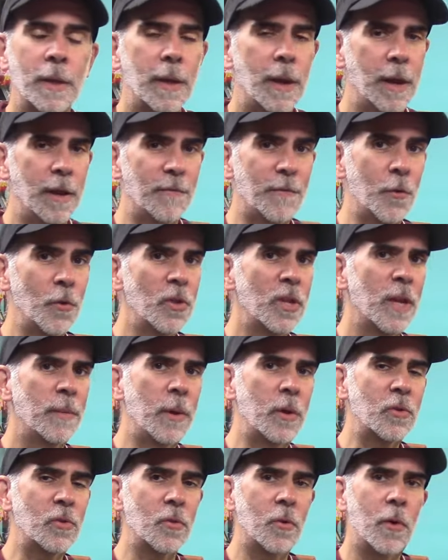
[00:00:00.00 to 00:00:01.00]
Uh, first time
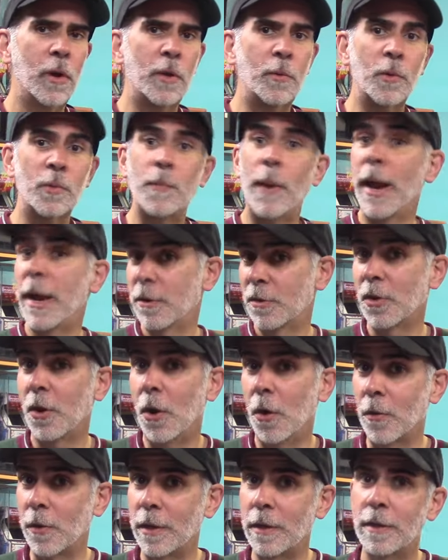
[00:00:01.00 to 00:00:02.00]
I saw it, it was by
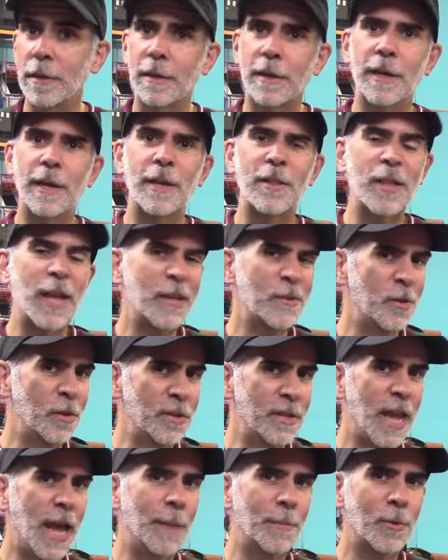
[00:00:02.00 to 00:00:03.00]
Atari. Uh, it's actually a
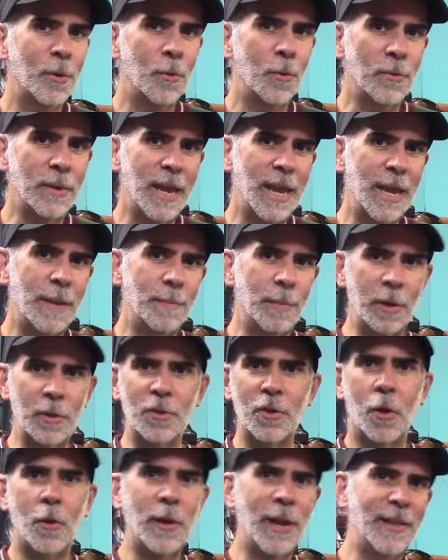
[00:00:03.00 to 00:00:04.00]
Namco game, but
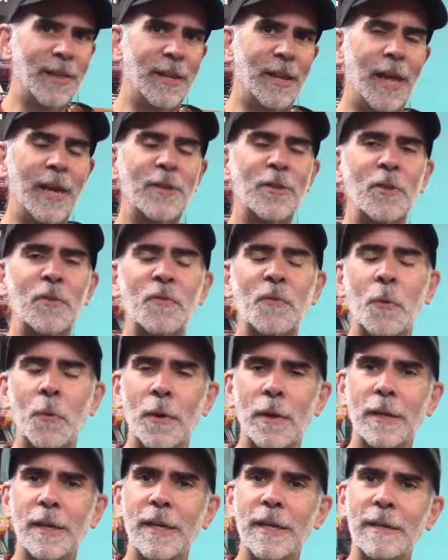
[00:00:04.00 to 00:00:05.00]
Atari had the license
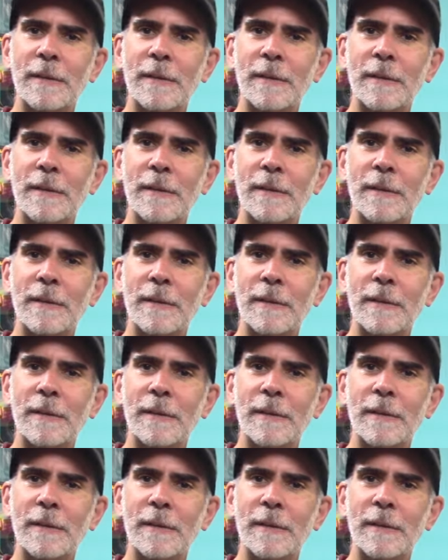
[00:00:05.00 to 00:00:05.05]
for it.